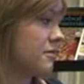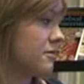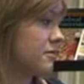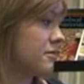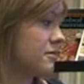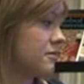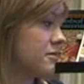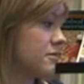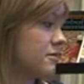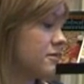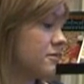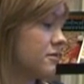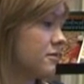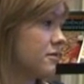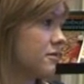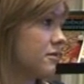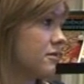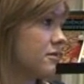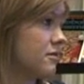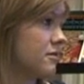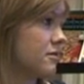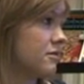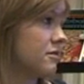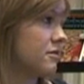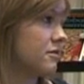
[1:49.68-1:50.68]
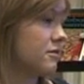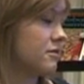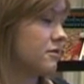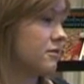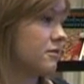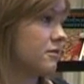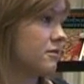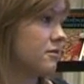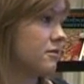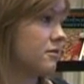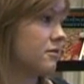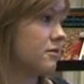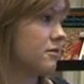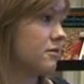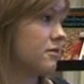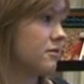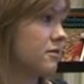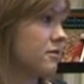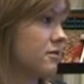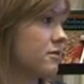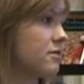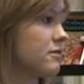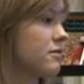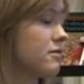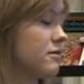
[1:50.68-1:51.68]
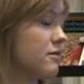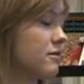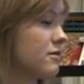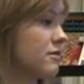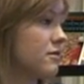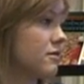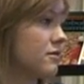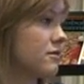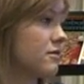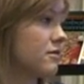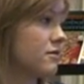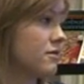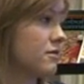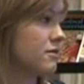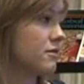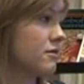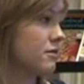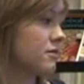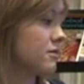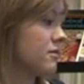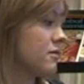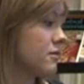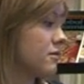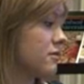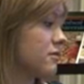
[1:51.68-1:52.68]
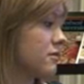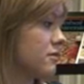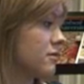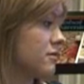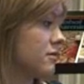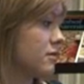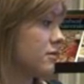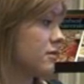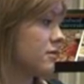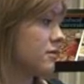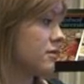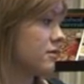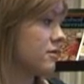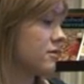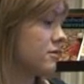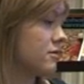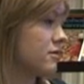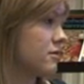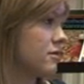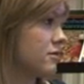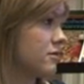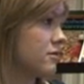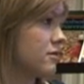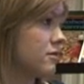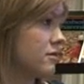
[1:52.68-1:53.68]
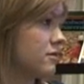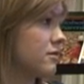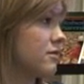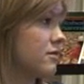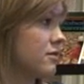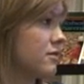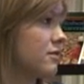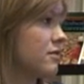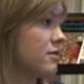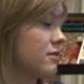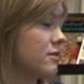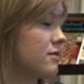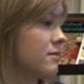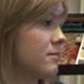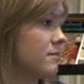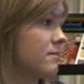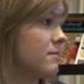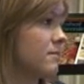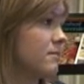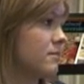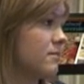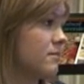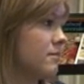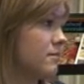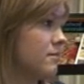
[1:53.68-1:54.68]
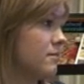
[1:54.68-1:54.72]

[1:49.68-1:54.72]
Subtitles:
(not speaking)